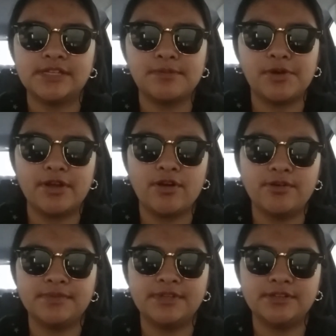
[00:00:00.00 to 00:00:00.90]
um, I'm going
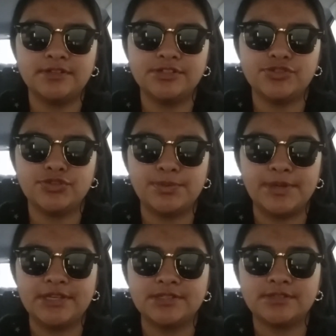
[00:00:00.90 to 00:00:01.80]
home in two
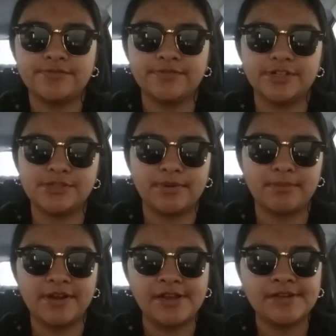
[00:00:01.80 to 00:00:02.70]
weeks for spring
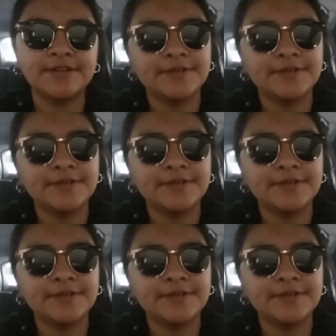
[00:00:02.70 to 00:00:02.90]
break